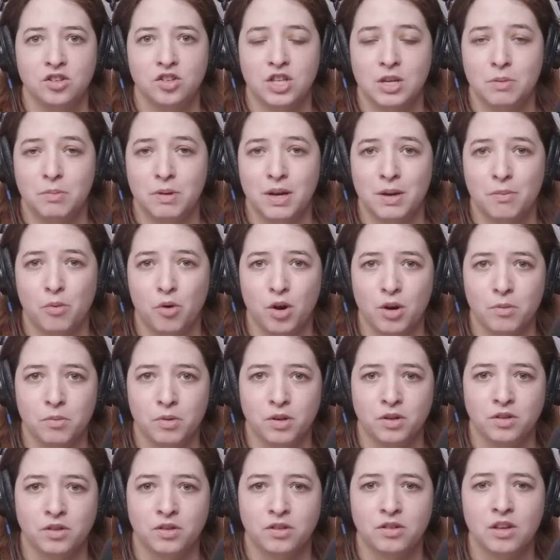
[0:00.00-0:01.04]
GP
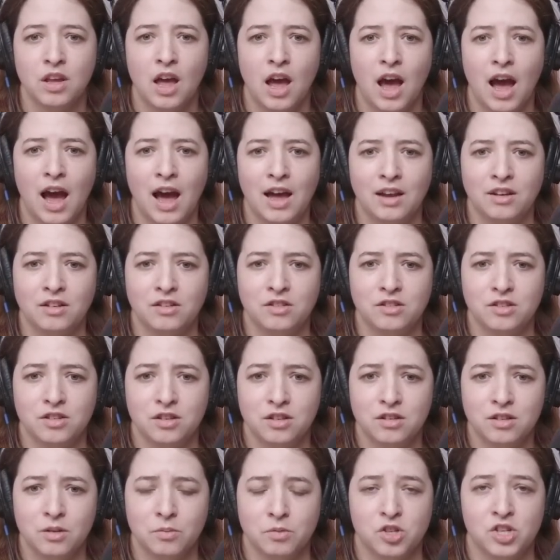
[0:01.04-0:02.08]
appointments, and
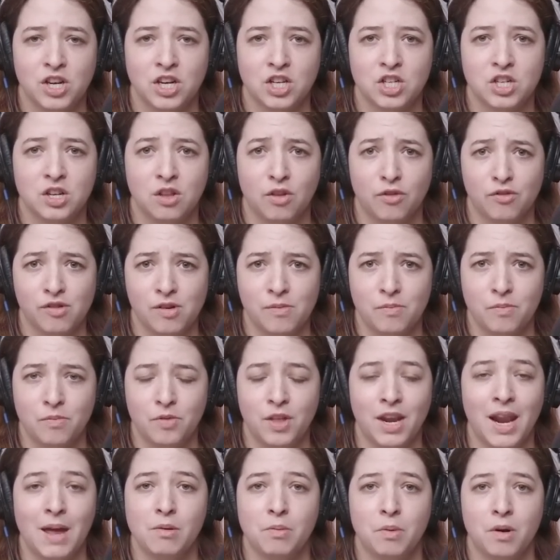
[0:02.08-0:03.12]
some suggestions from
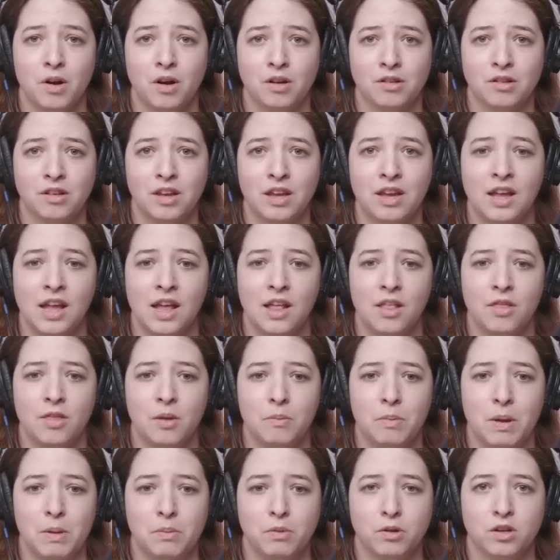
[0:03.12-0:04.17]
the Labour Party
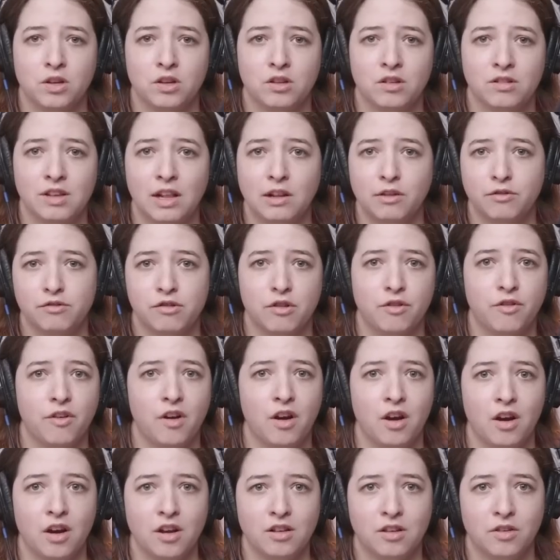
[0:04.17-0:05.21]
that people could
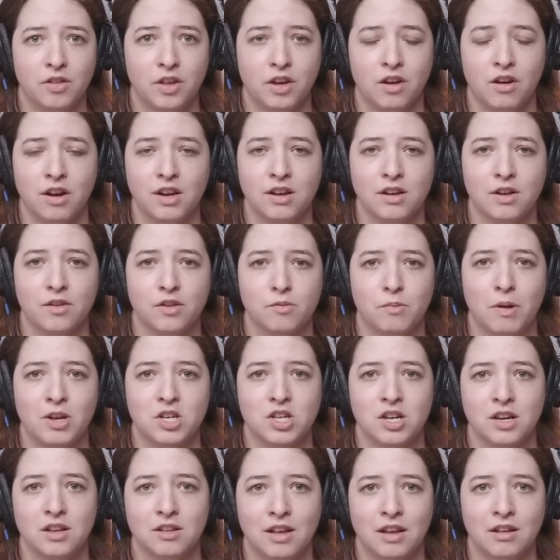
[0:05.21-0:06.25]
self-refer to the kind of
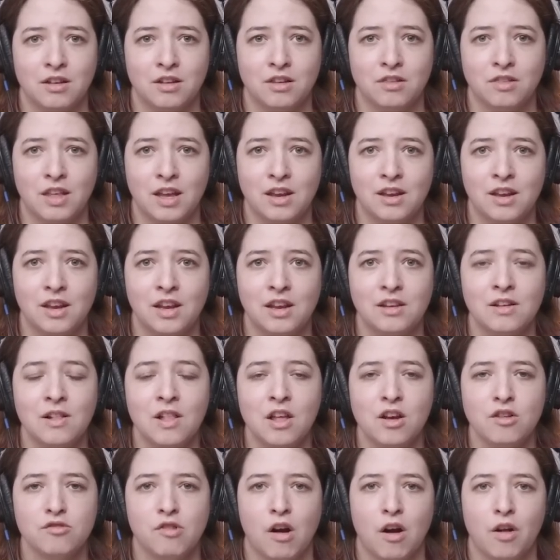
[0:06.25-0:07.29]
specialist centres they need
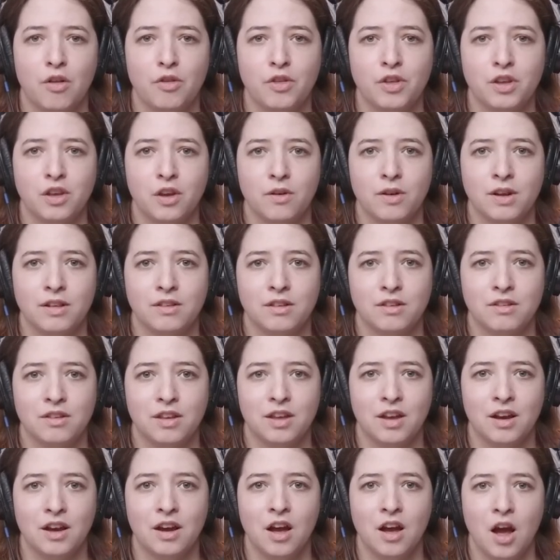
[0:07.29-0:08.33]
rather than going to
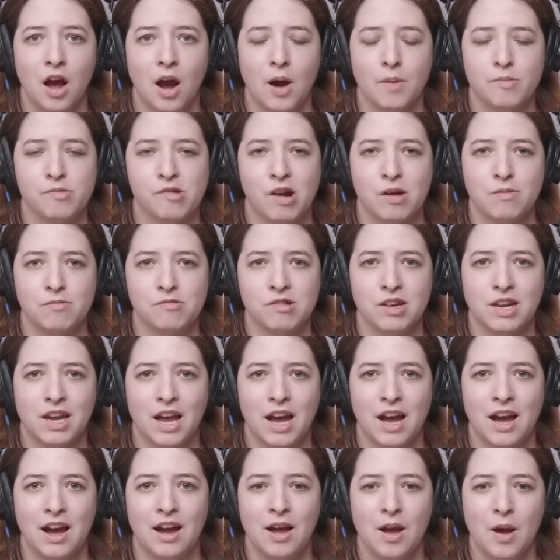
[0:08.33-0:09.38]
see a primary
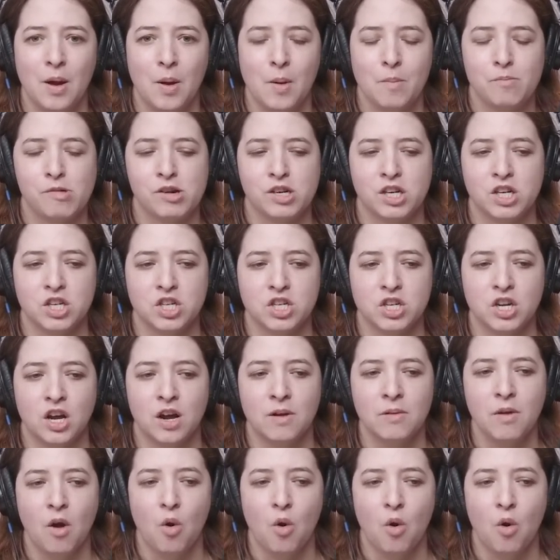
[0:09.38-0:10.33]
care practitioner.